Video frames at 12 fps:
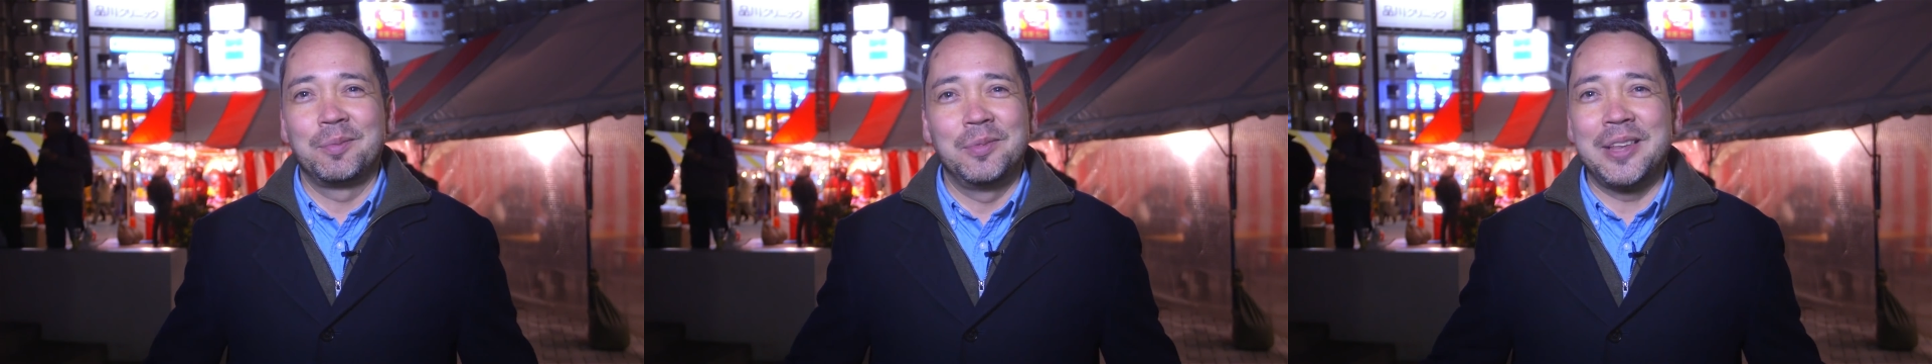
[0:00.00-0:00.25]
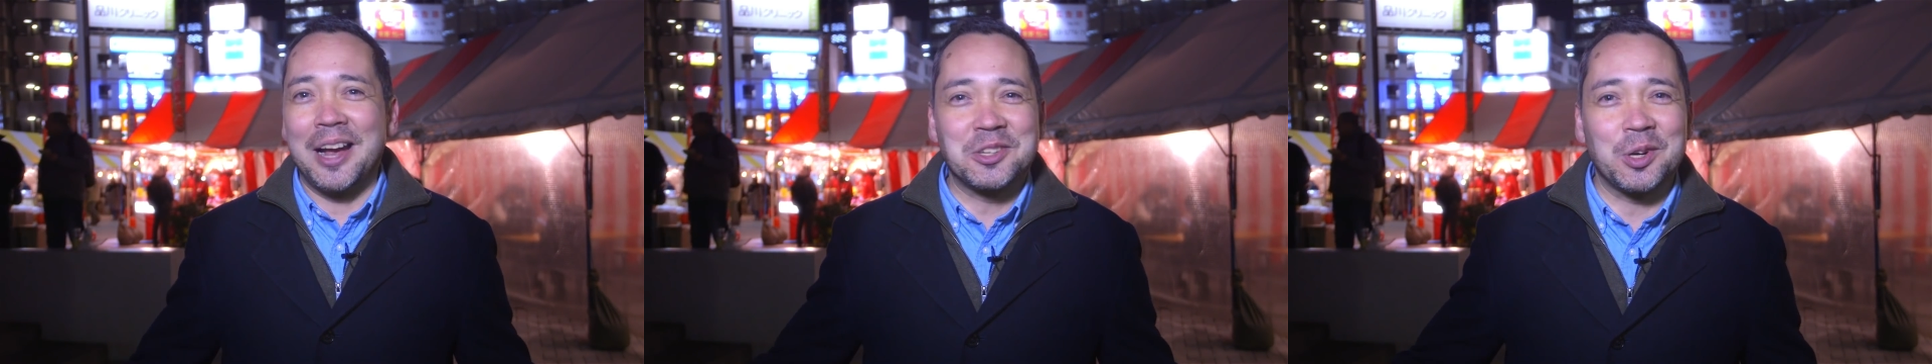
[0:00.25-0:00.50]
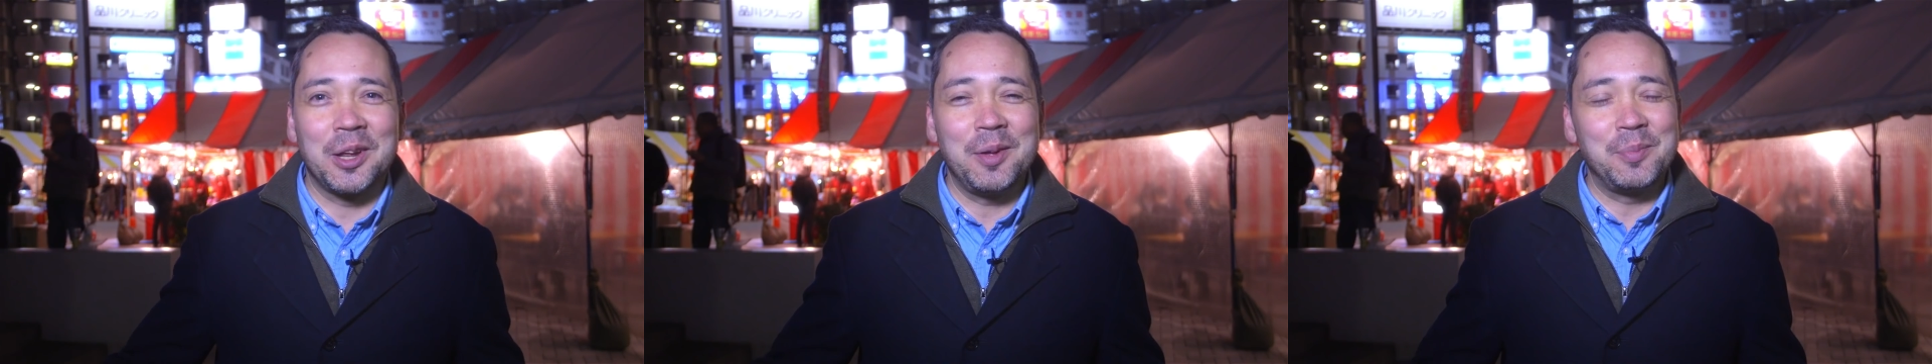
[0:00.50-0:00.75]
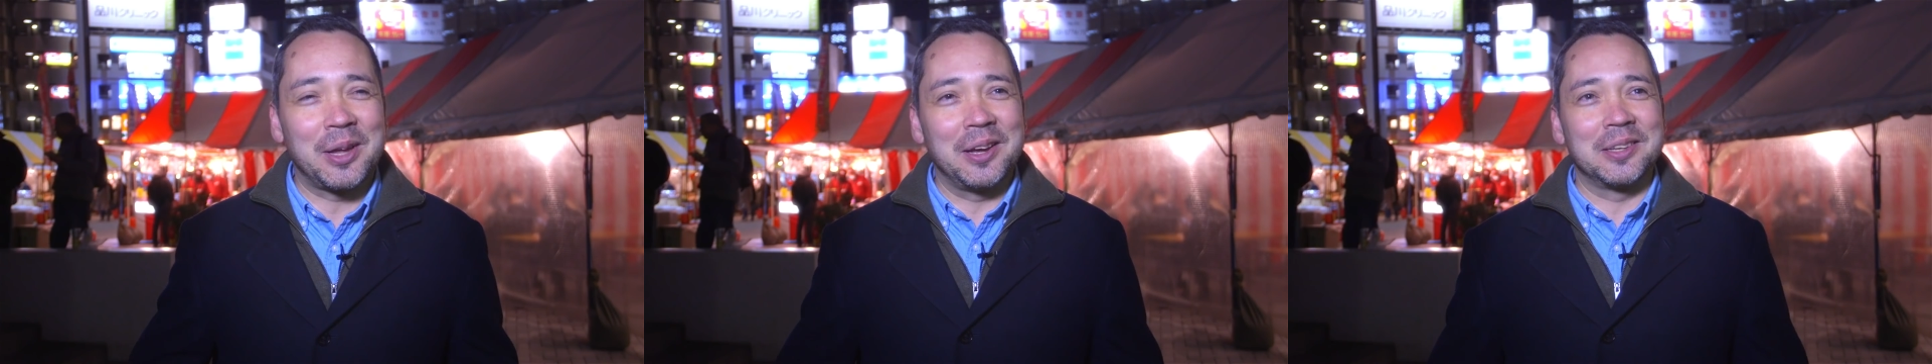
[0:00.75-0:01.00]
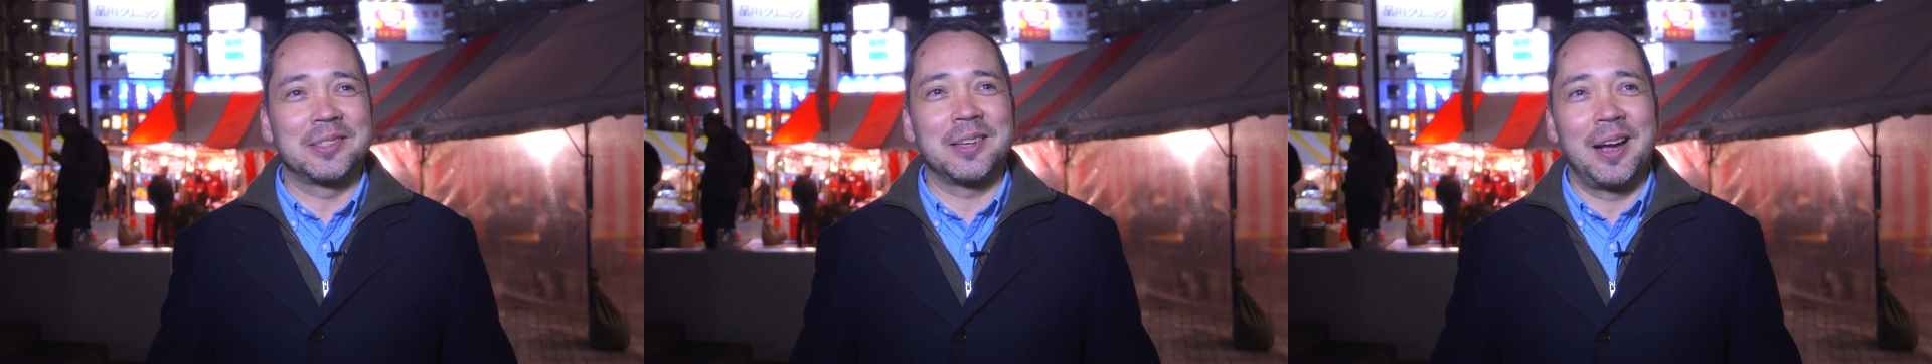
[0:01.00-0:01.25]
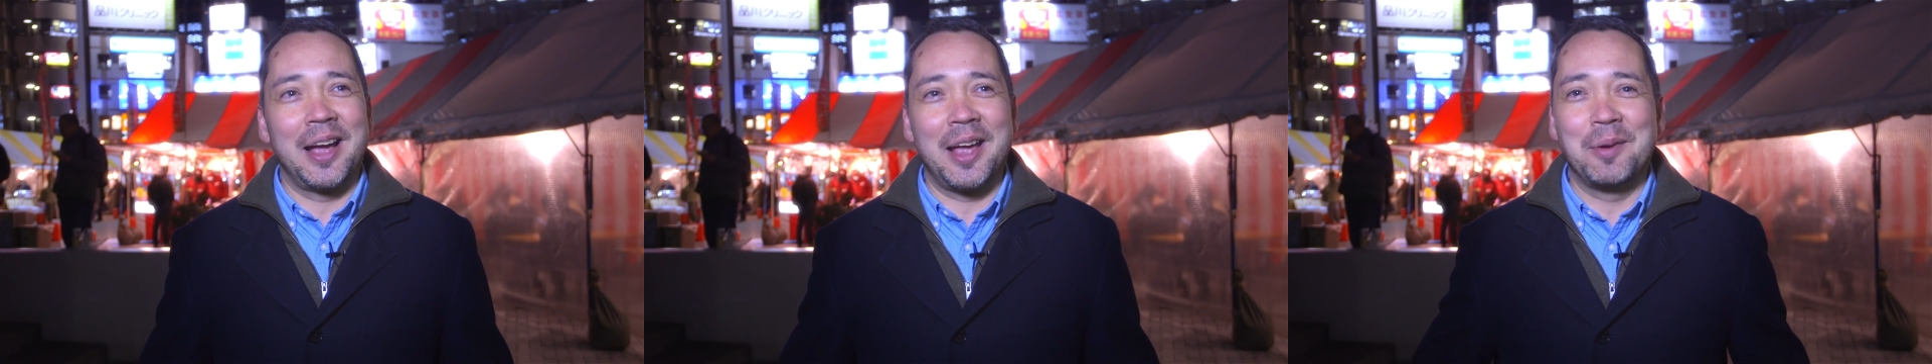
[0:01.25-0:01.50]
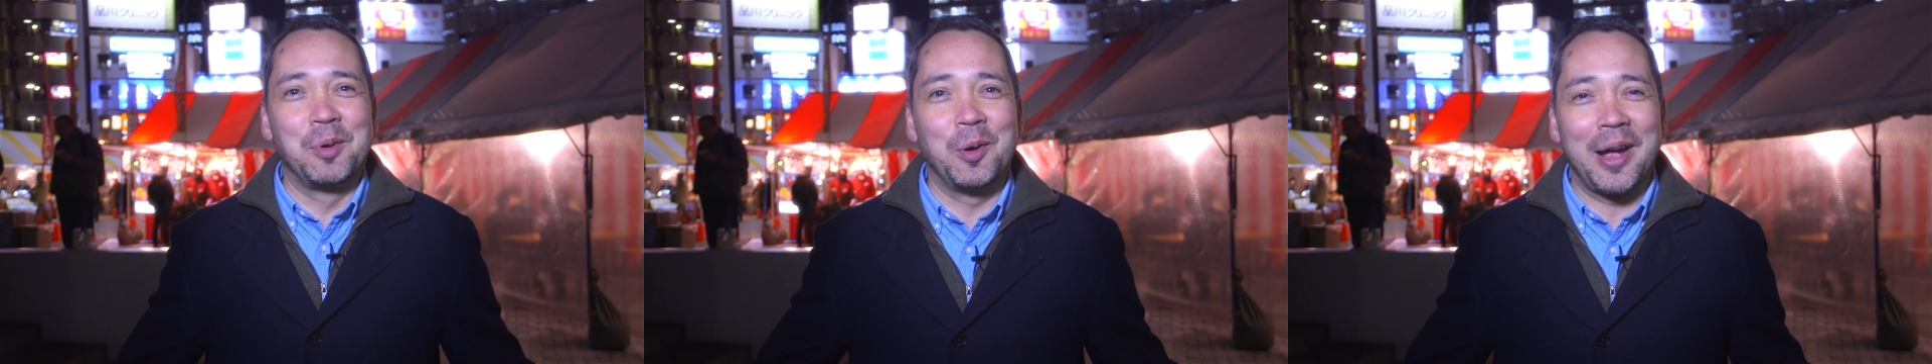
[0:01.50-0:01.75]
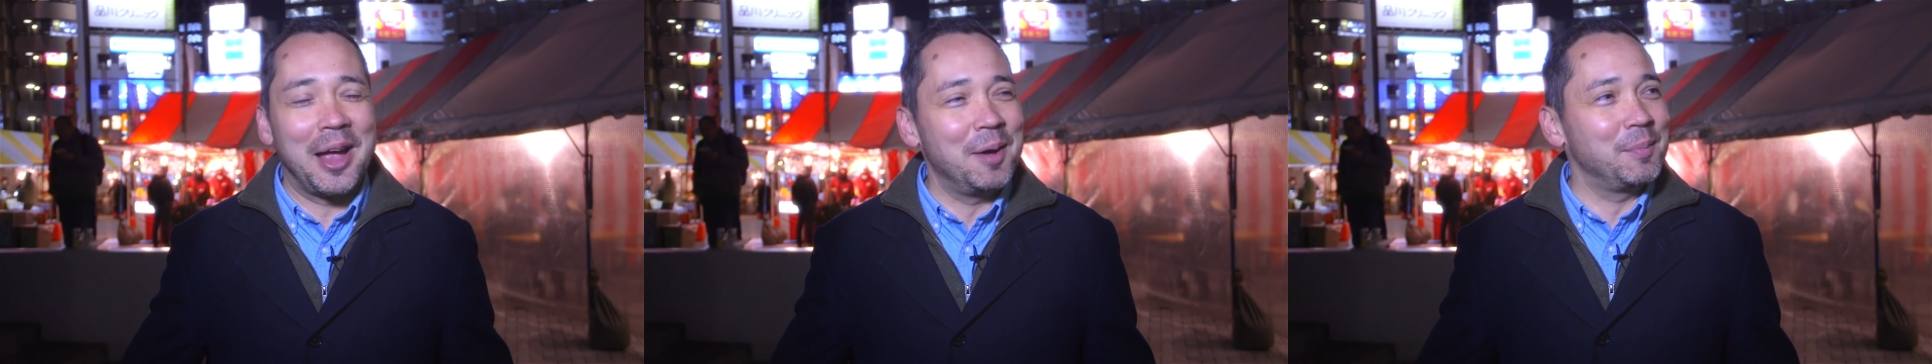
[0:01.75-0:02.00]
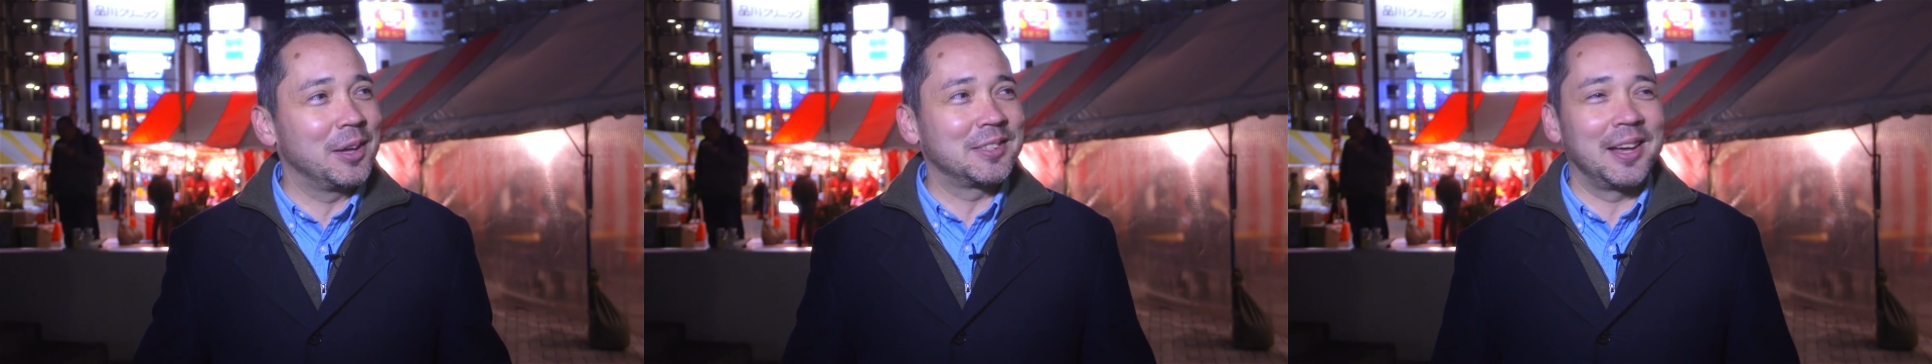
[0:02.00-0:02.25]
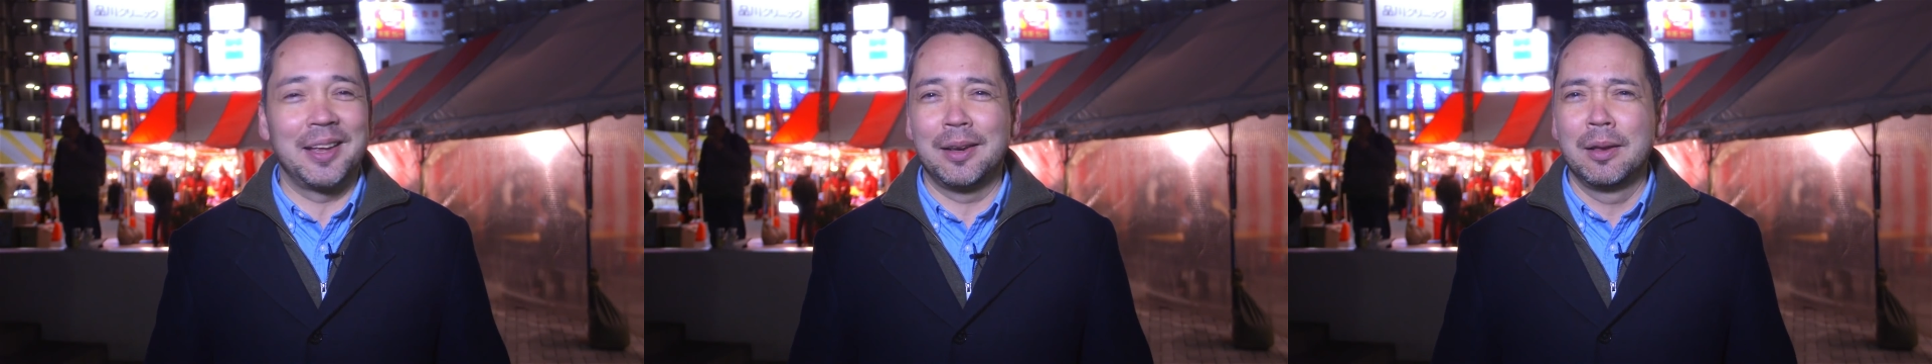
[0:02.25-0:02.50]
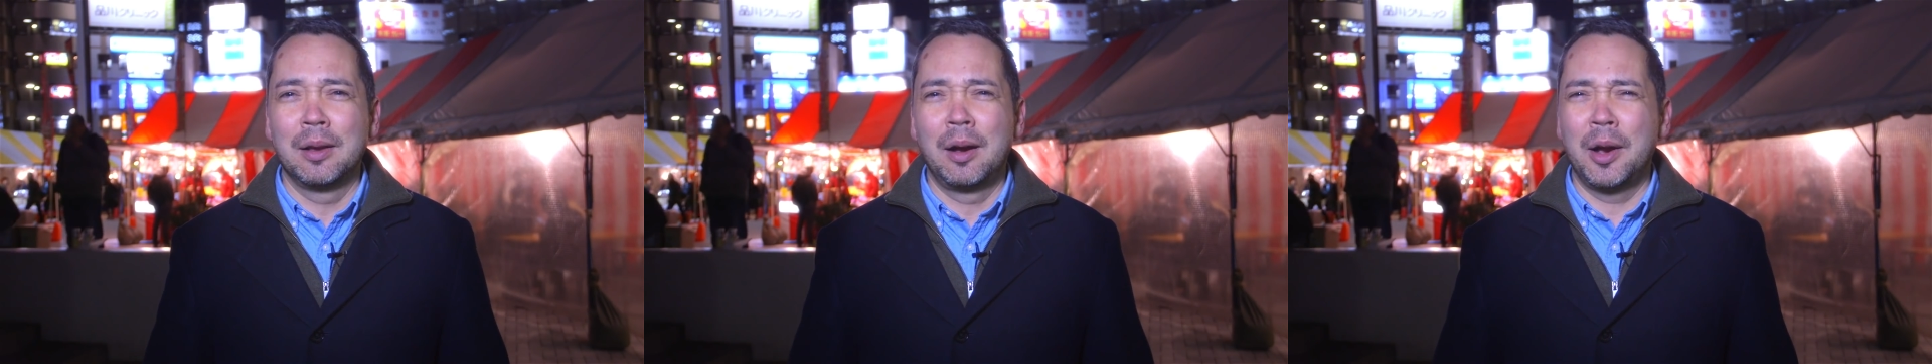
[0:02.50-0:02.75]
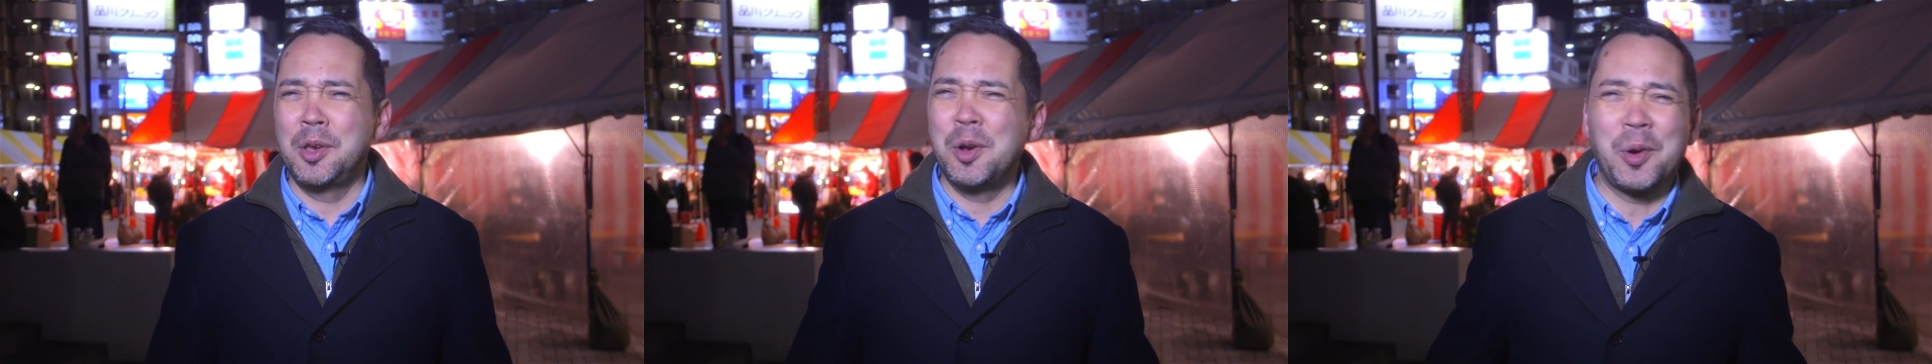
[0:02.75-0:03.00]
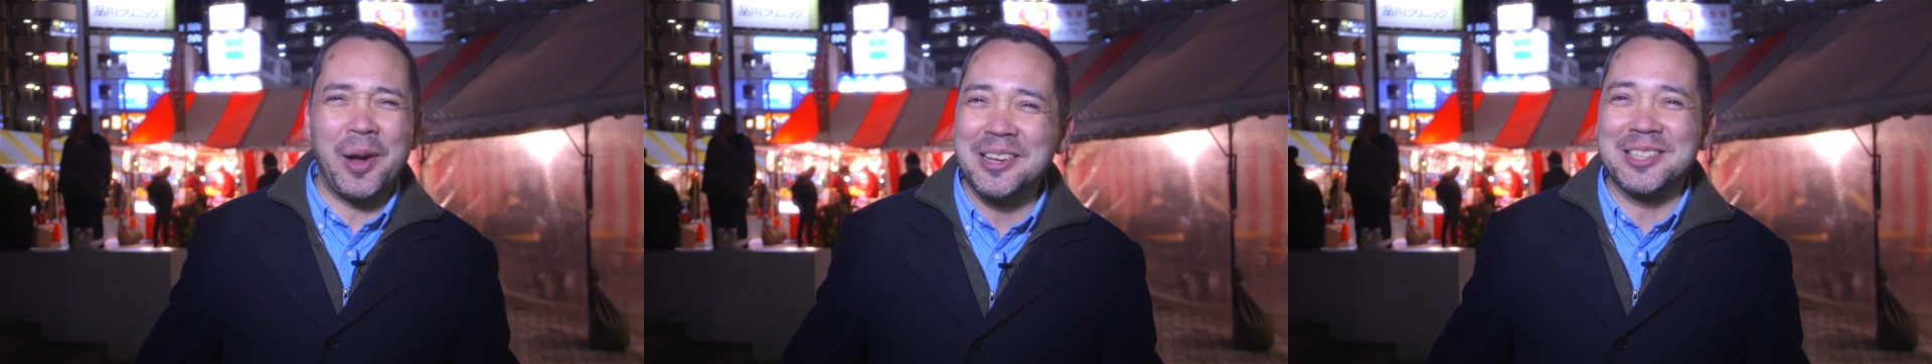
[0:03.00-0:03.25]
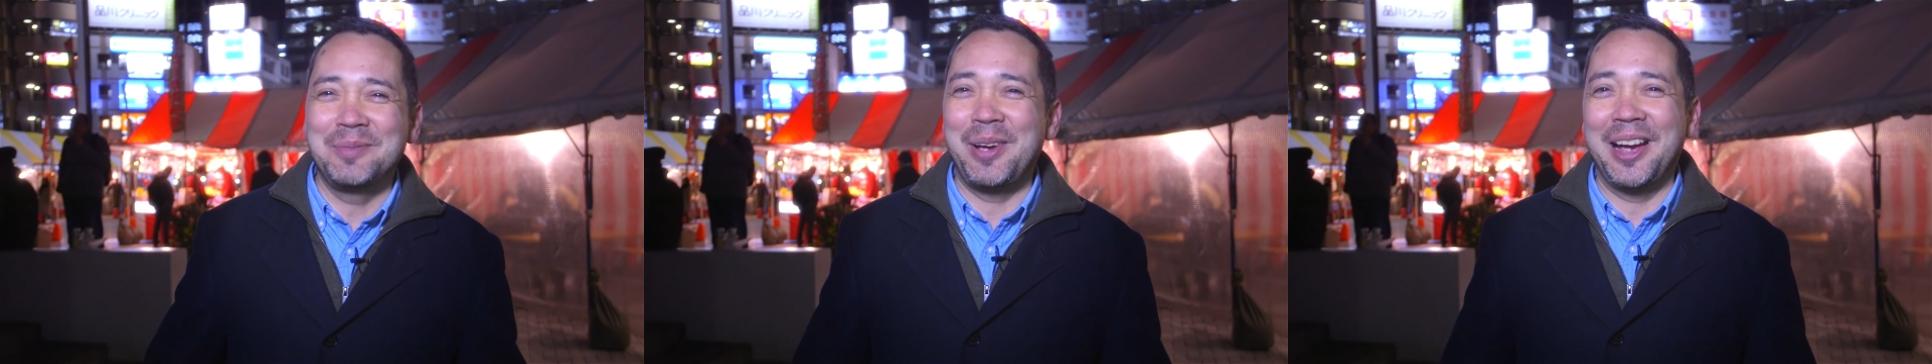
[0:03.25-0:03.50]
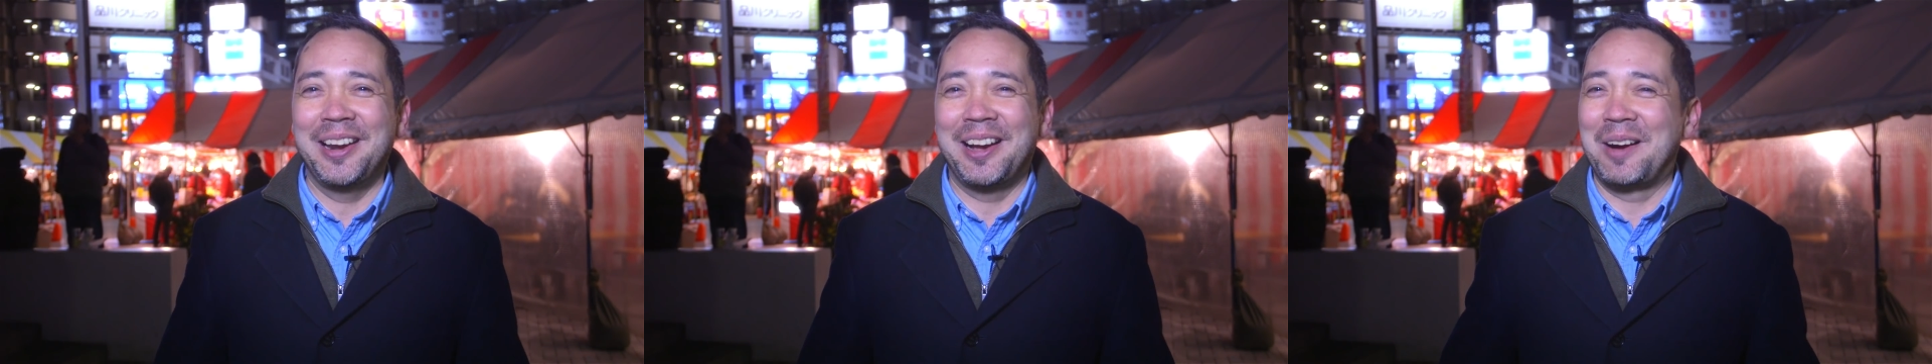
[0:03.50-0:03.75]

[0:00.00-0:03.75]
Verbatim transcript: naturally, because I am who I am, I said, are you crazy, man?